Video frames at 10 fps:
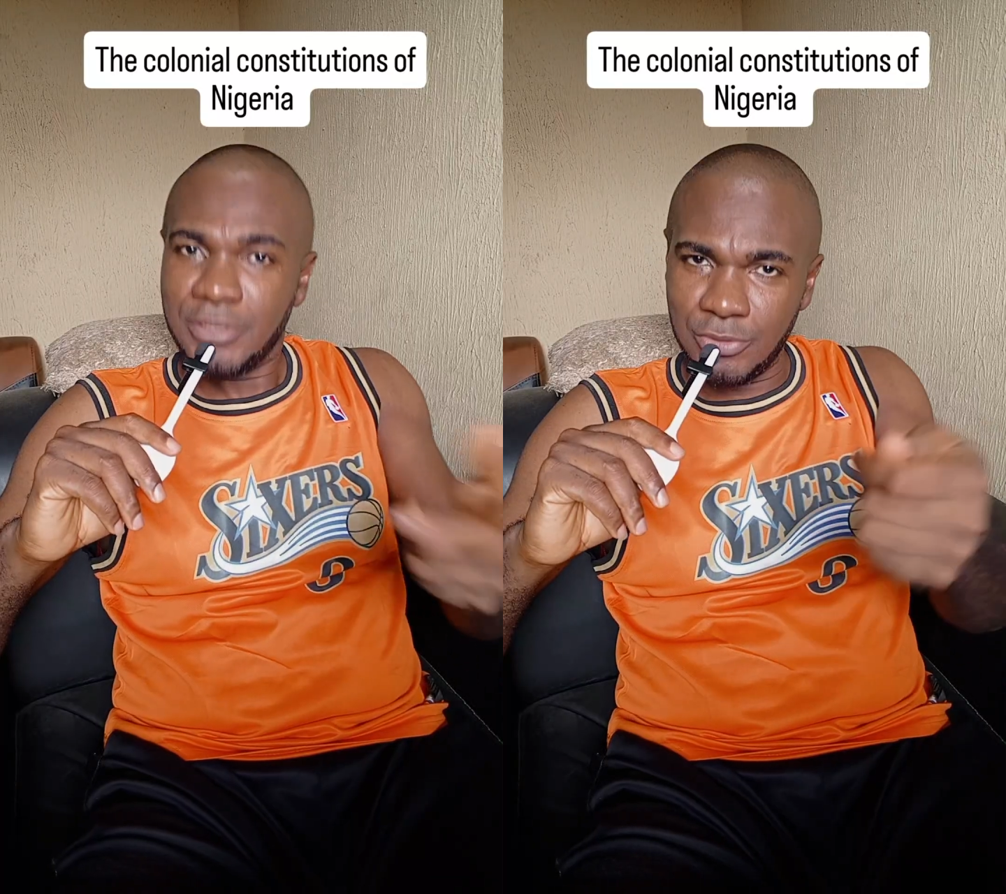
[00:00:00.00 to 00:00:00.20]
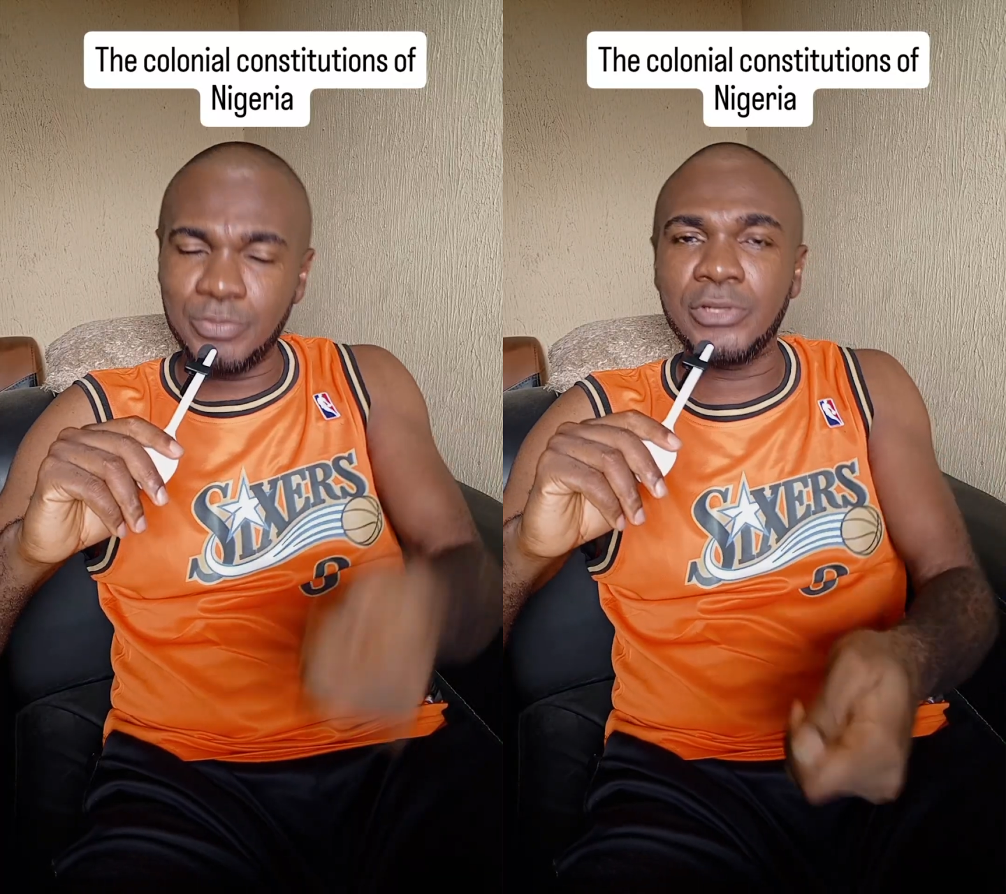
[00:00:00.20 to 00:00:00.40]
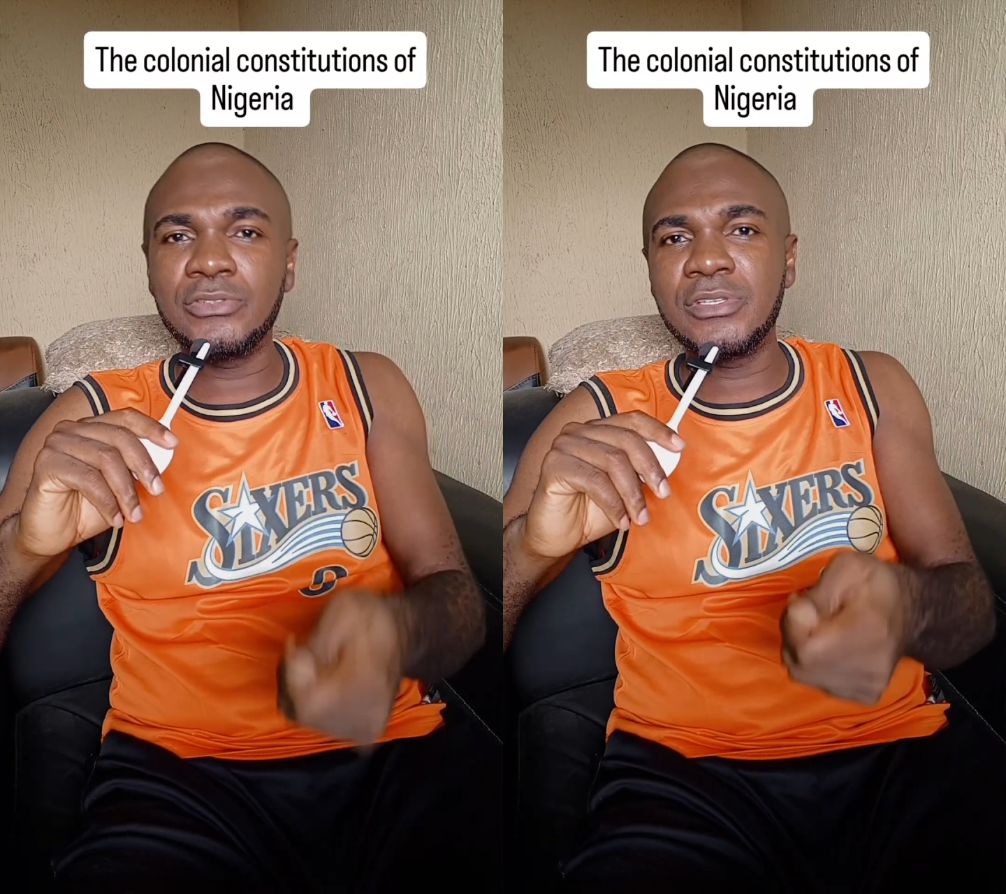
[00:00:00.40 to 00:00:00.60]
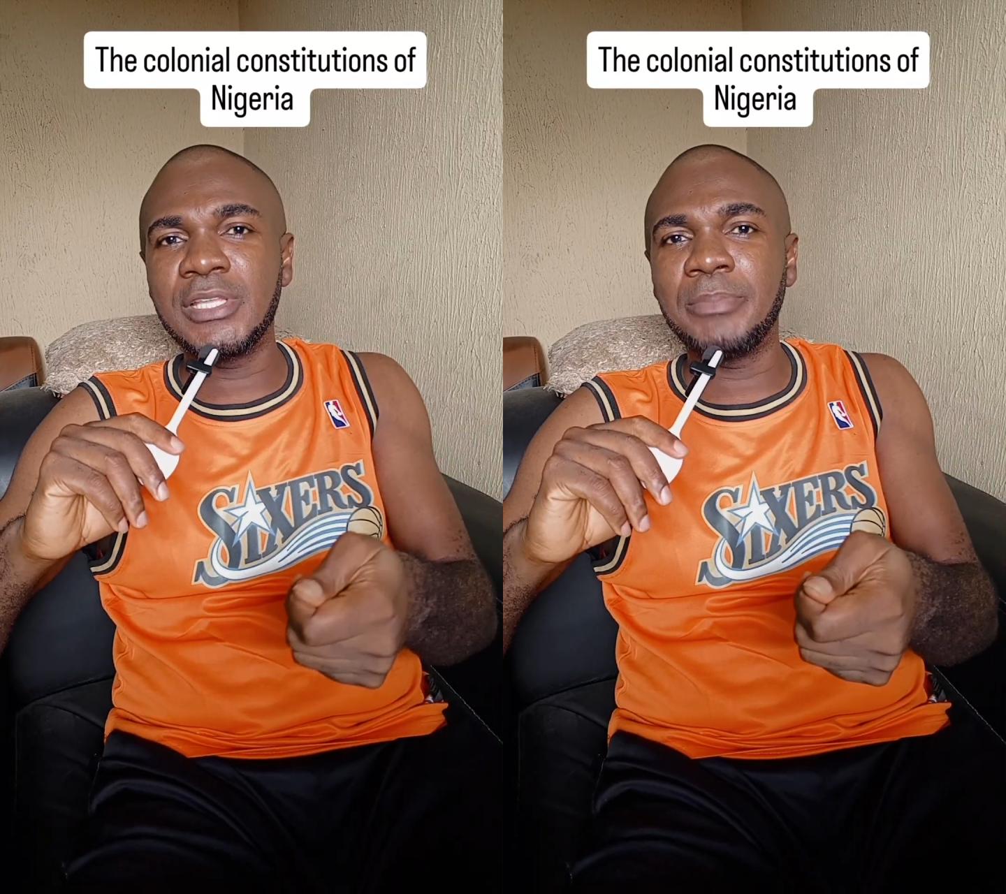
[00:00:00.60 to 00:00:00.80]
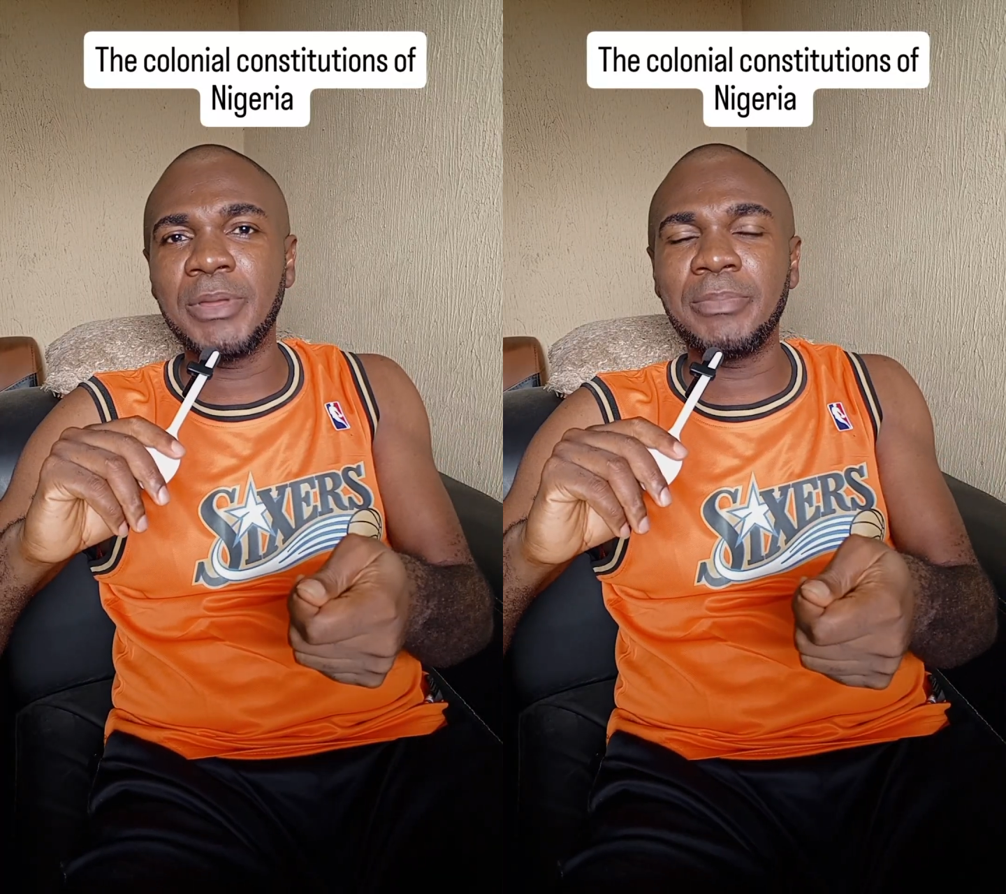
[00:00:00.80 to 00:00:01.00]
You
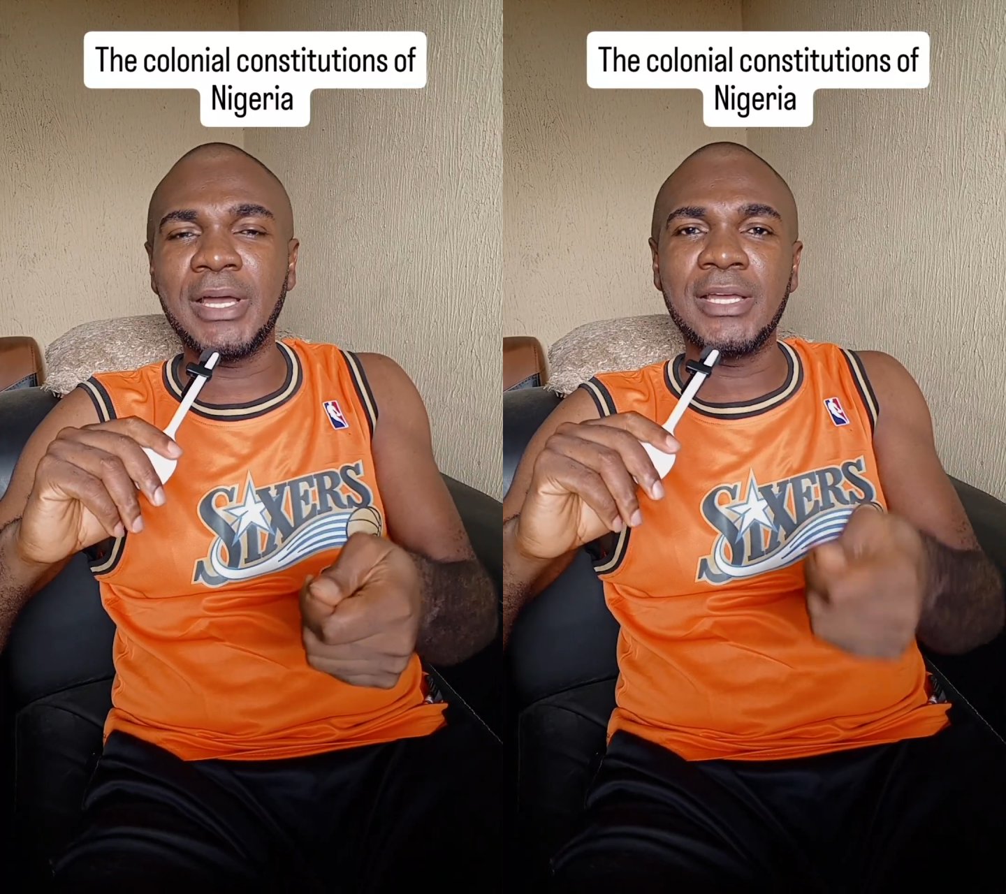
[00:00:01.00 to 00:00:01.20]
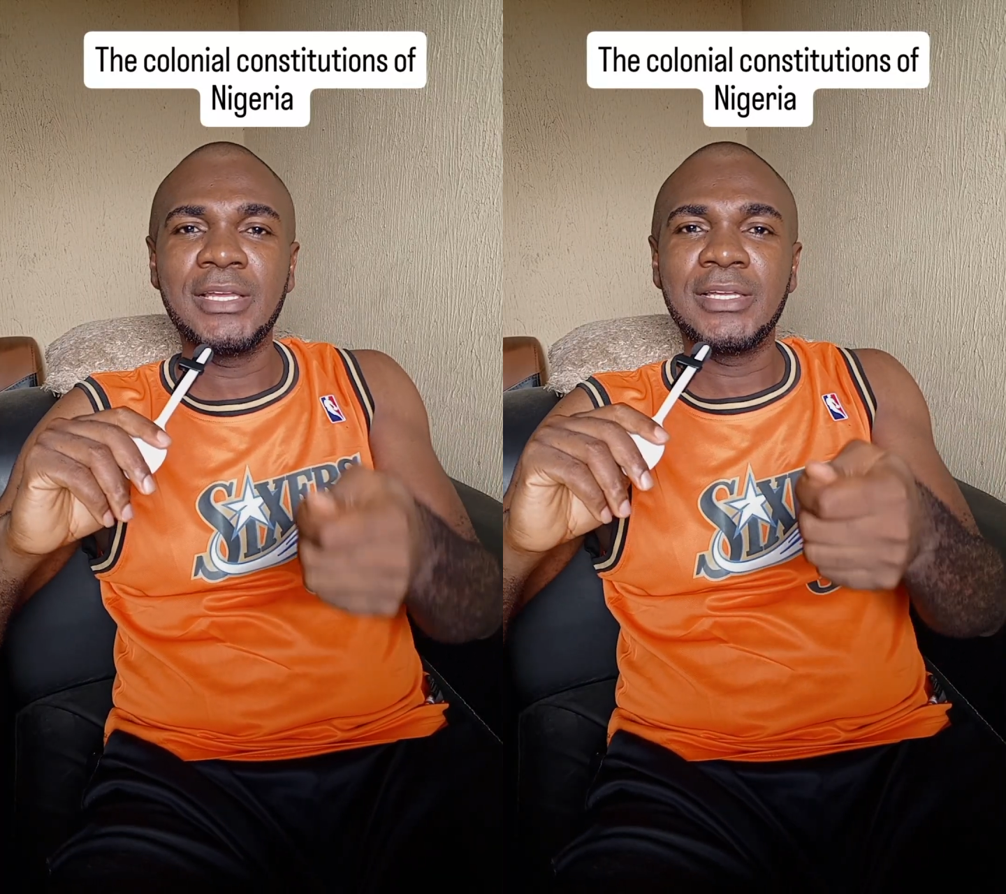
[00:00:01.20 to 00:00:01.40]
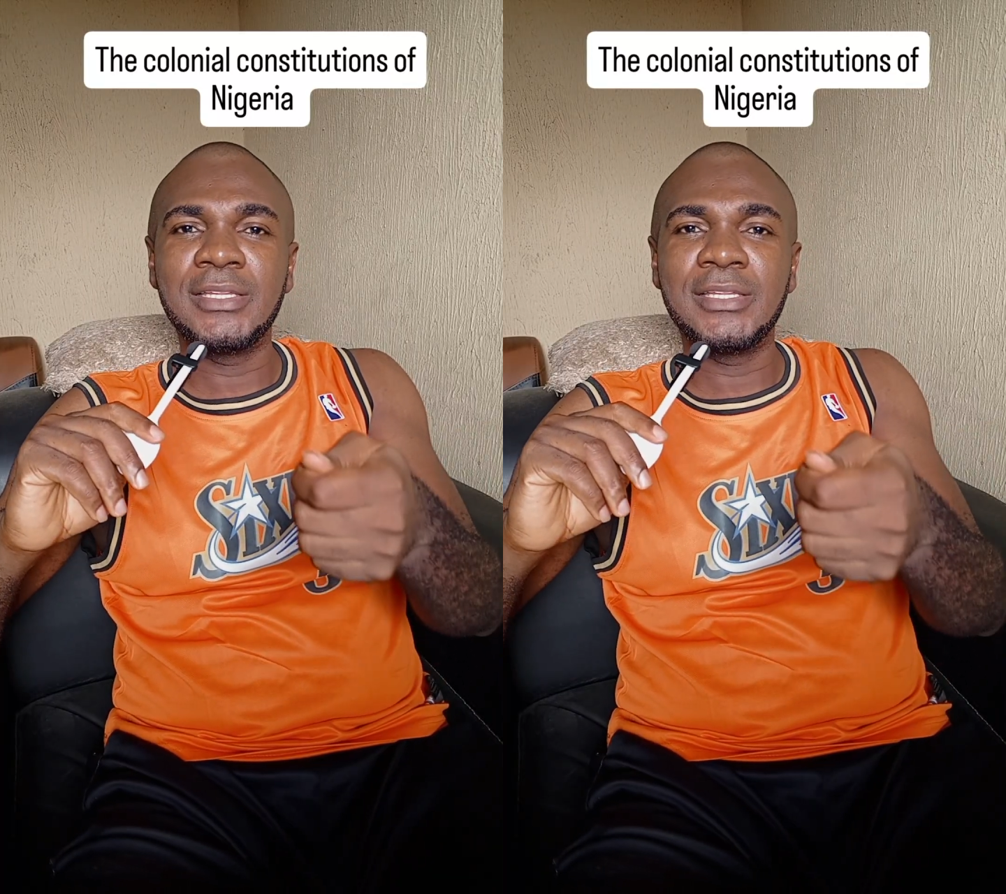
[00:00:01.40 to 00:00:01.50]
produced a paper